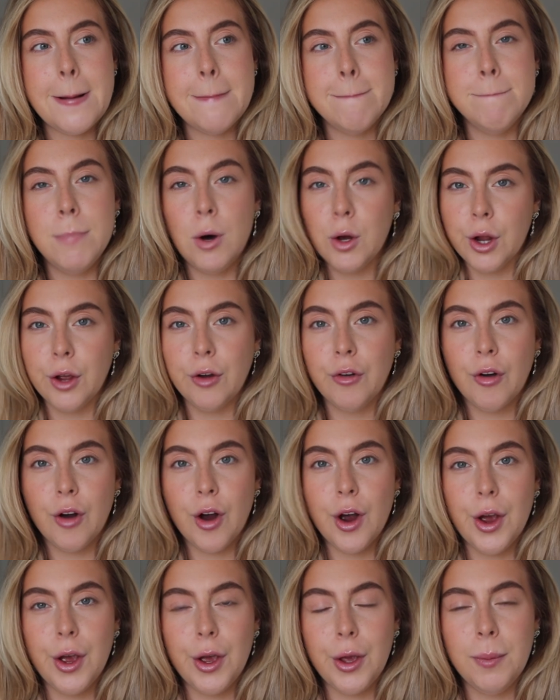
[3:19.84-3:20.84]

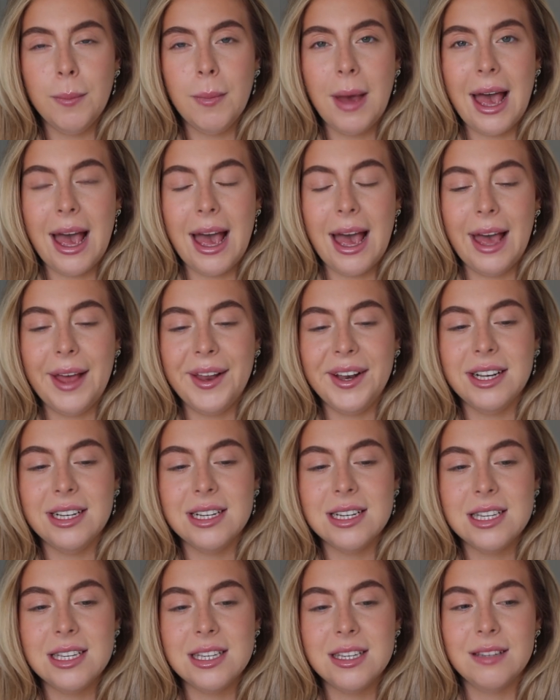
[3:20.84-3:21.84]
monochrome
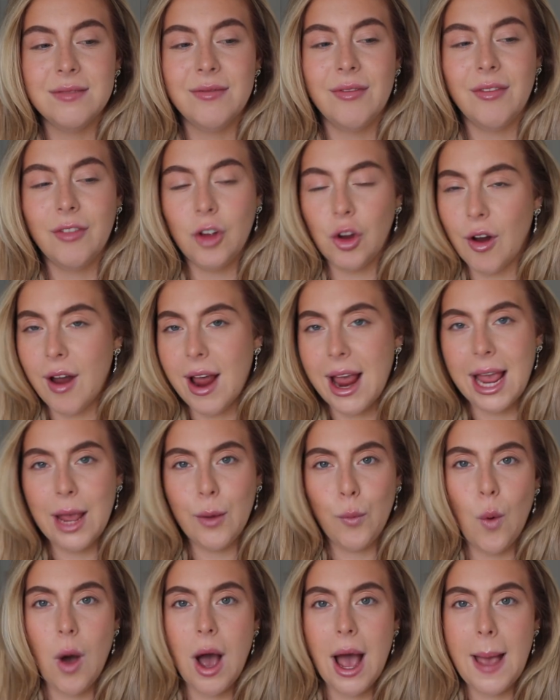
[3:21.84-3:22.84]
and grey,
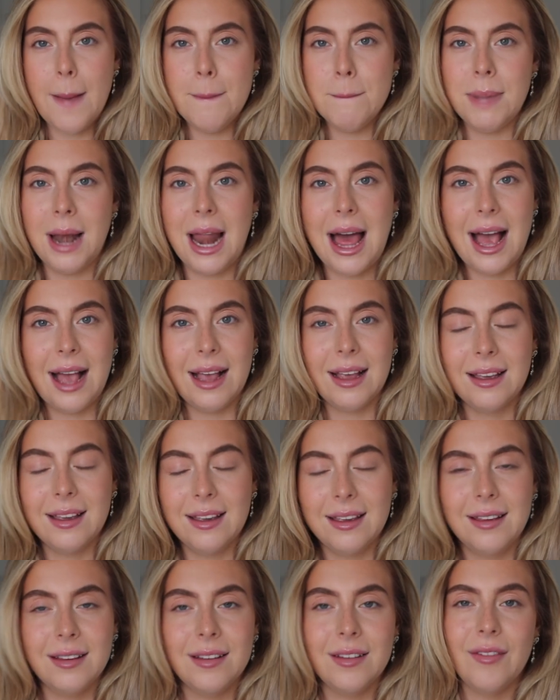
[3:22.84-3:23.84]
white,
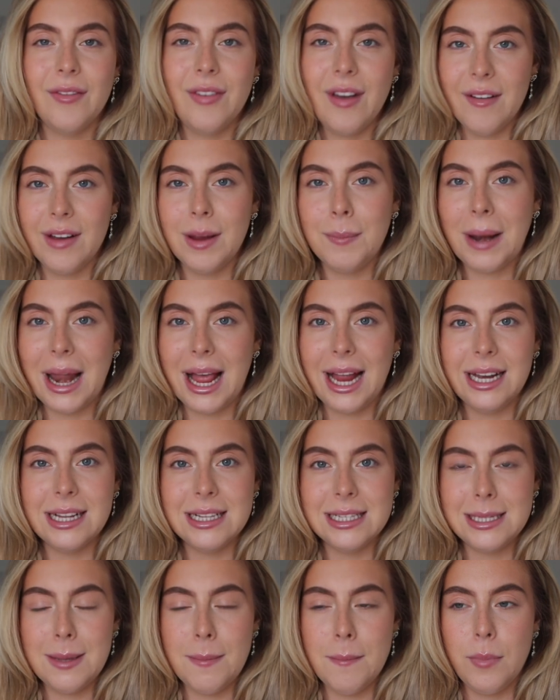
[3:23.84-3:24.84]
black, very plain
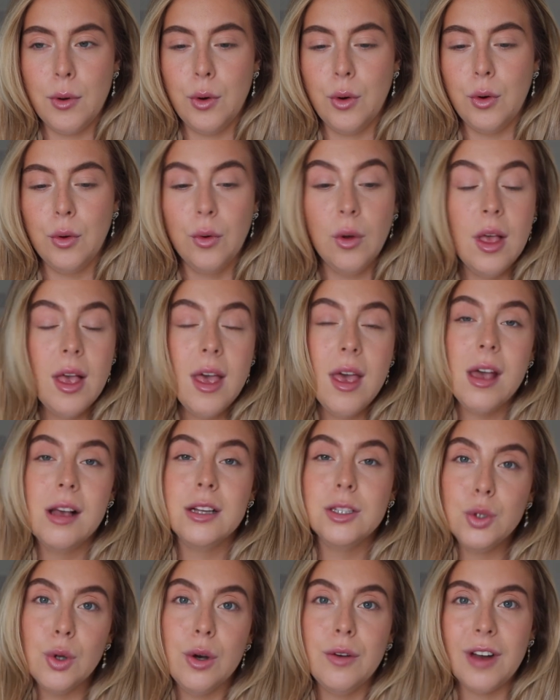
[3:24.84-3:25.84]
and simple,
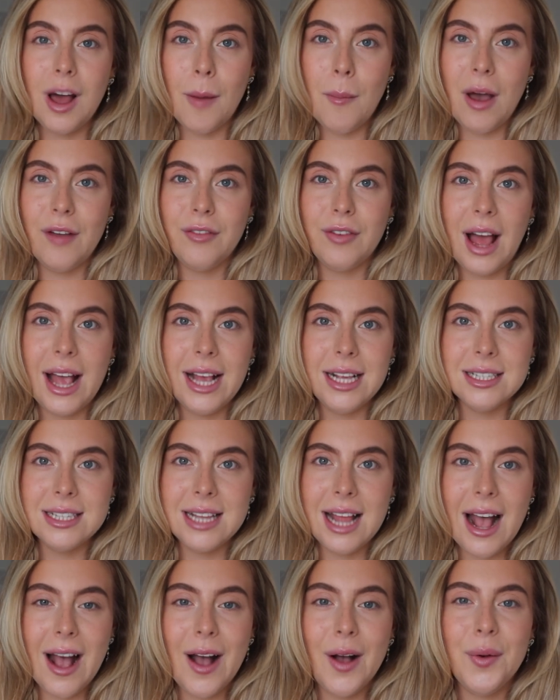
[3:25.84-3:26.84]
sort of like my flat is
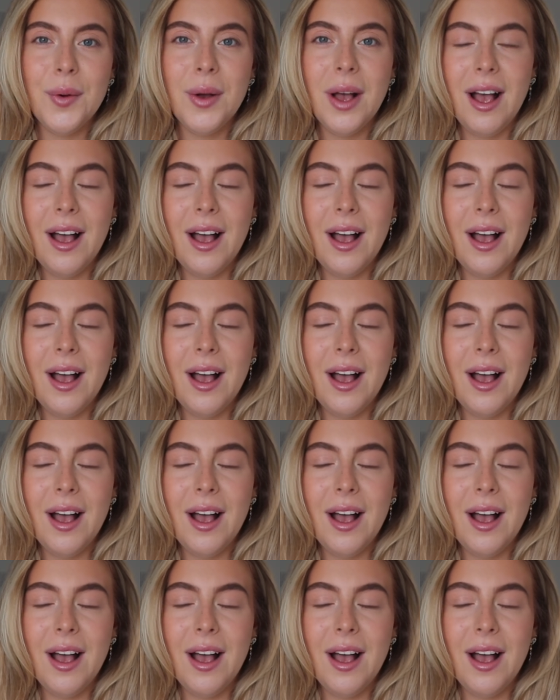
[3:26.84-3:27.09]
now.